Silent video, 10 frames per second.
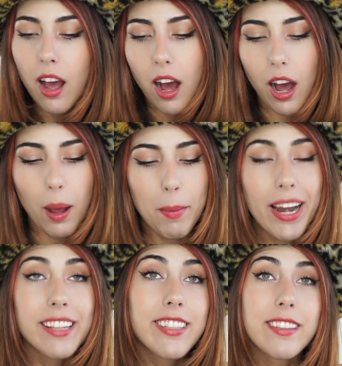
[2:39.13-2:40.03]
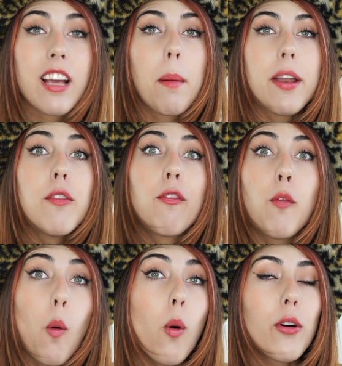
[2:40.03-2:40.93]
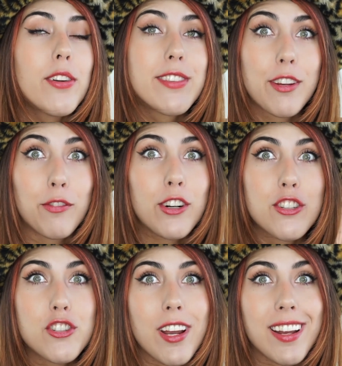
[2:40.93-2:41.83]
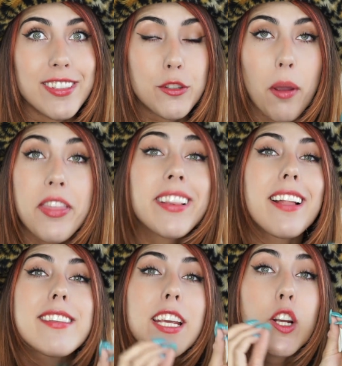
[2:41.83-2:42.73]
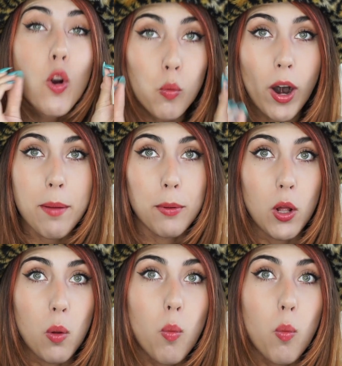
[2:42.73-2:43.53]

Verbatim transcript: Um, and it does come in four different shades, so I think that's incredible.